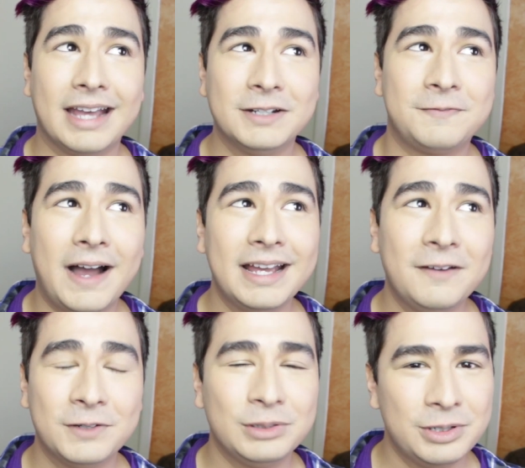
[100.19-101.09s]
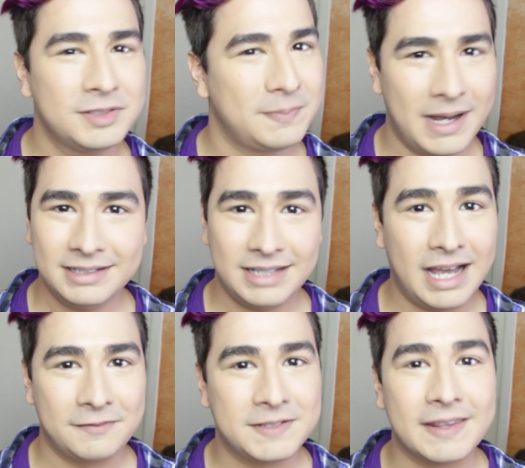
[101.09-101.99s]
And if I ever lose my
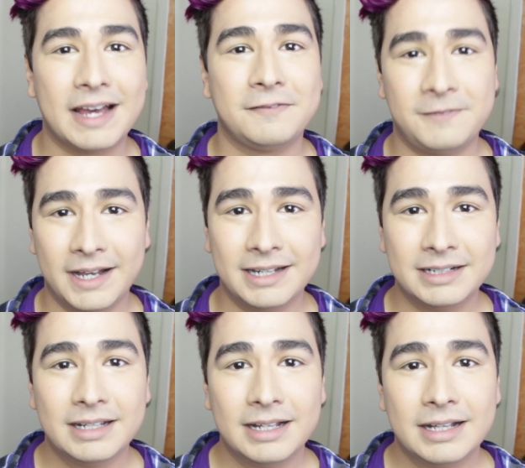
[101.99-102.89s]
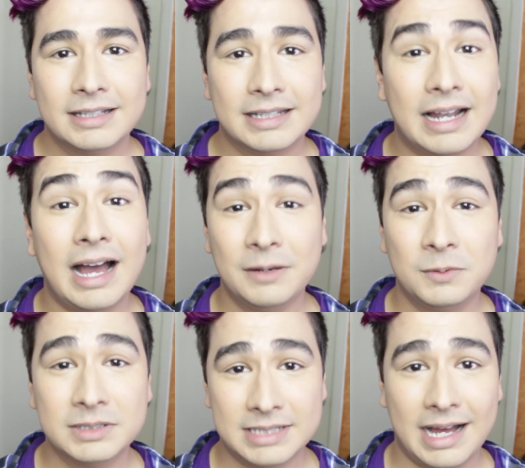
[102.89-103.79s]
life to that fight, then I
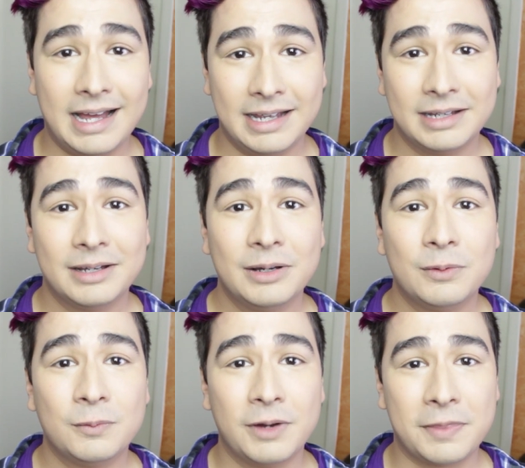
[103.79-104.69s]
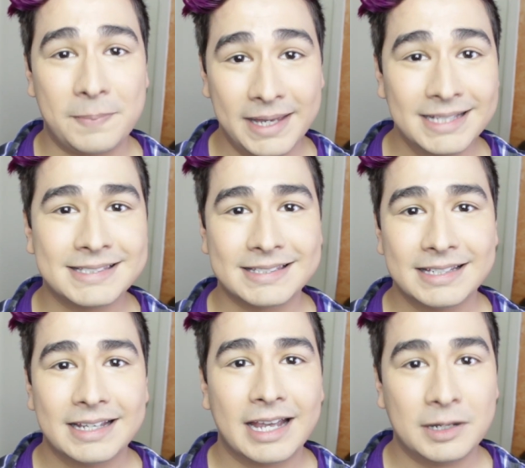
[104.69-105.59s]
will die with peace
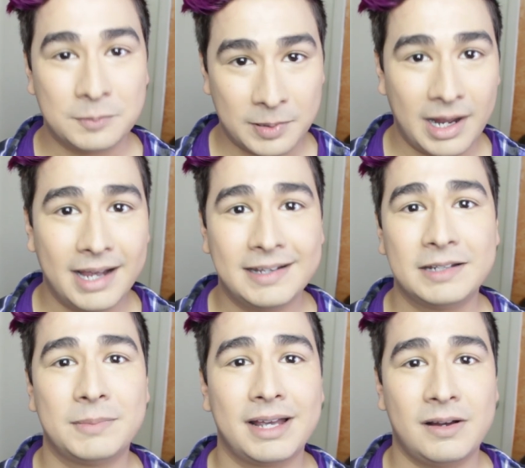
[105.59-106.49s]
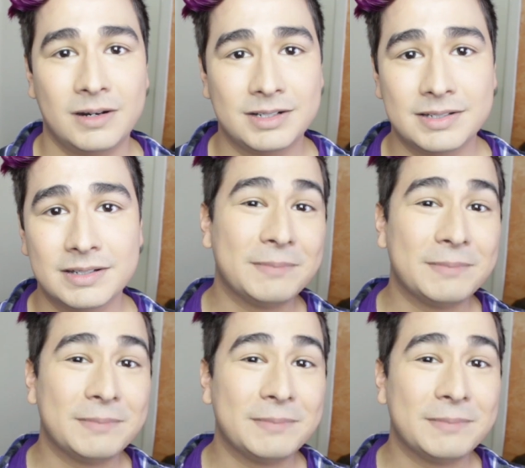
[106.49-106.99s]
and pride in my heart.